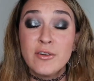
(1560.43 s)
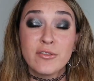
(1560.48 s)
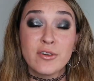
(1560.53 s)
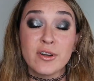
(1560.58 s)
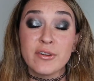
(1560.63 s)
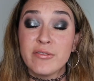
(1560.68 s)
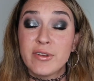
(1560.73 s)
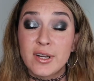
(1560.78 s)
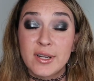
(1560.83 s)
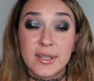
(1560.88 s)
for
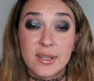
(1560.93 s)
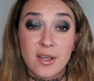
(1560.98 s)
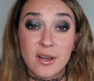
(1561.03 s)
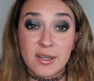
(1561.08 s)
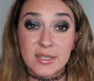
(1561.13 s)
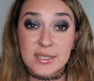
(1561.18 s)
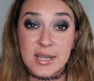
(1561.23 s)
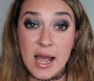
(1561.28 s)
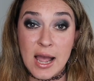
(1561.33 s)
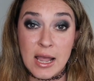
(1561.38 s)
a very
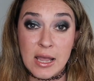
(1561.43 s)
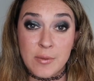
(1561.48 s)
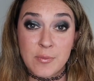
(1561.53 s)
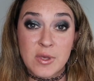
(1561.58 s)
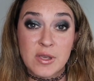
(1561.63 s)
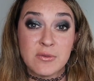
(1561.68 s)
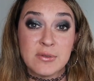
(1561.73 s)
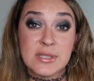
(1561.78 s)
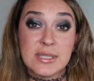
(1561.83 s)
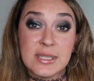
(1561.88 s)
long time.
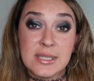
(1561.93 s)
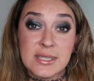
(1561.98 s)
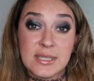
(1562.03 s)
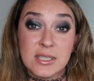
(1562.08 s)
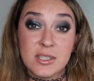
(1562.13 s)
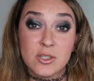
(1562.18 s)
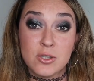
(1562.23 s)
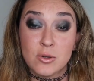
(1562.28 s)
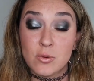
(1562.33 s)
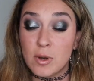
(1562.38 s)
It was
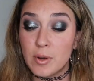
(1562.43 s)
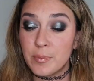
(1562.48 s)
easy to